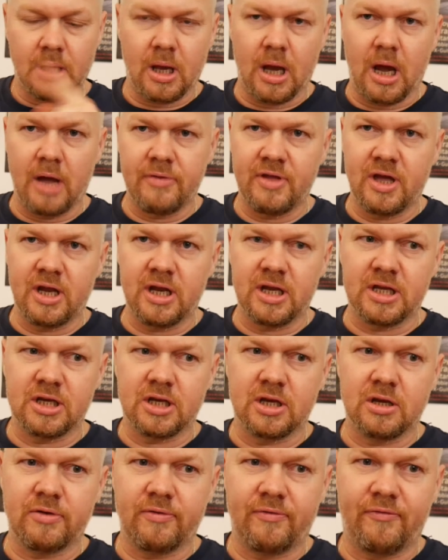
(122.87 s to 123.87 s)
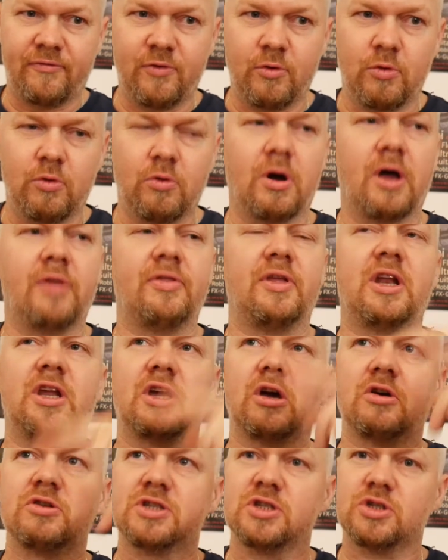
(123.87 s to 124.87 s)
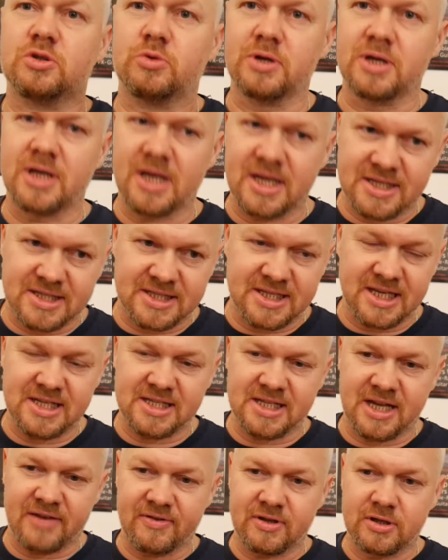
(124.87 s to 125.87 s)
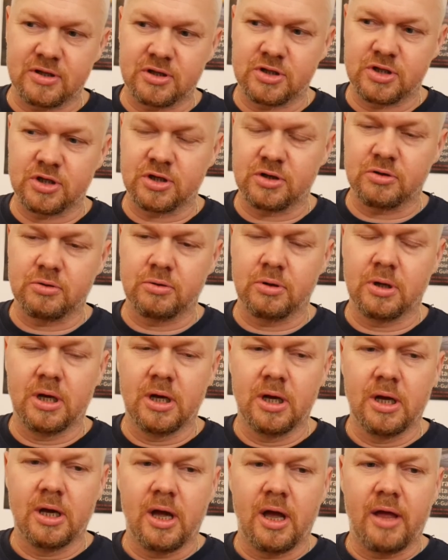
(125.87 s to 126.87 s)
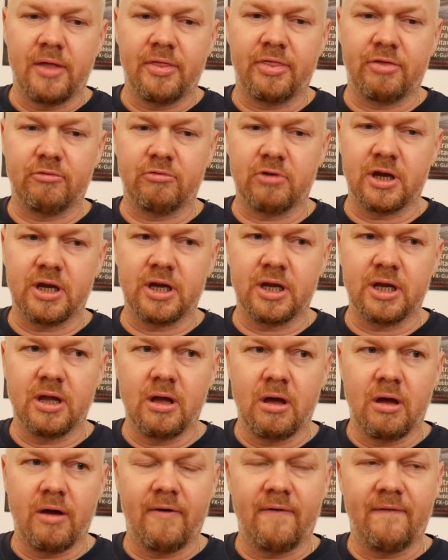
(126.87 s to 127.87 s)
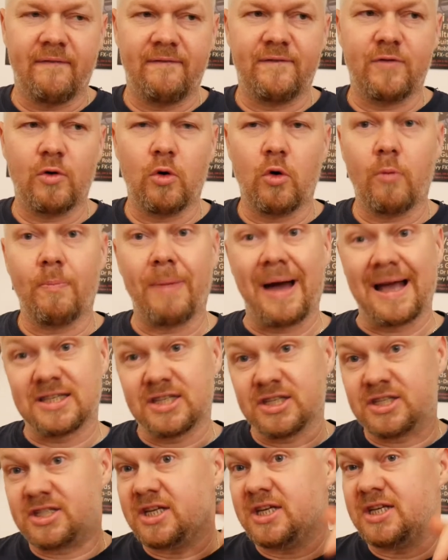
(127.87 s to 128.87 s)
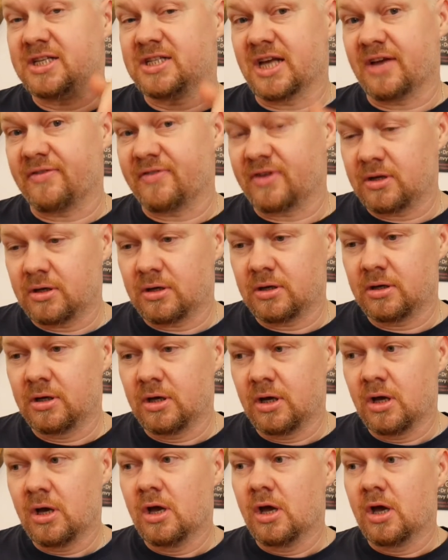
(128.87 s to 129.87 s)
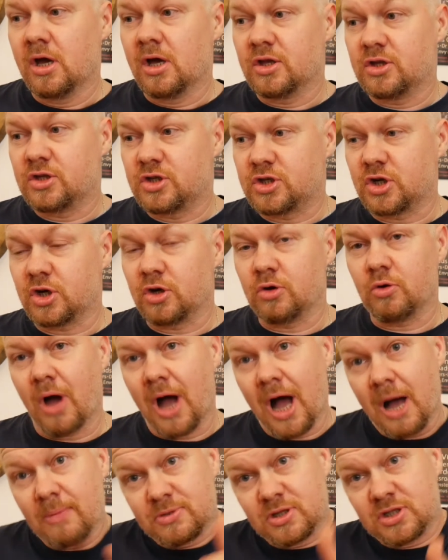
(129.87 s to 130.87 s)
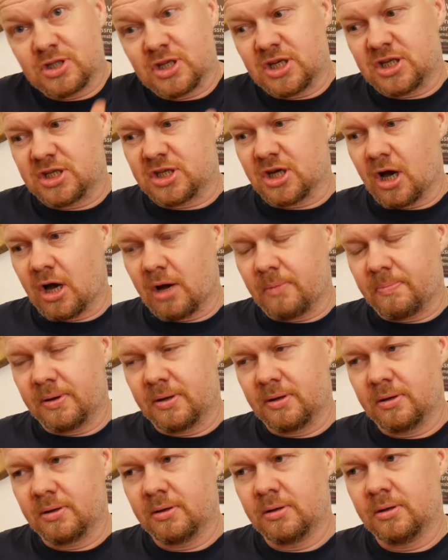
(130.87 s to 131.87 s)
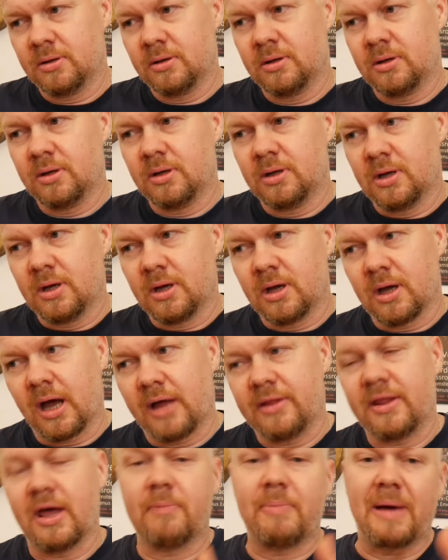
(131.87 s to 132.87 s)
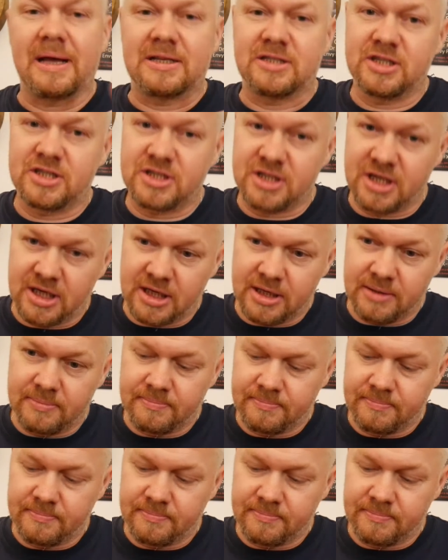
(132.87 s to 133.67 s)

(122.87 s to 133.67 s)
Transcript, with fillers: and then it four, and then it goes into a C7, two, three, four, back to G7, two, up to G sharp, and now back to G.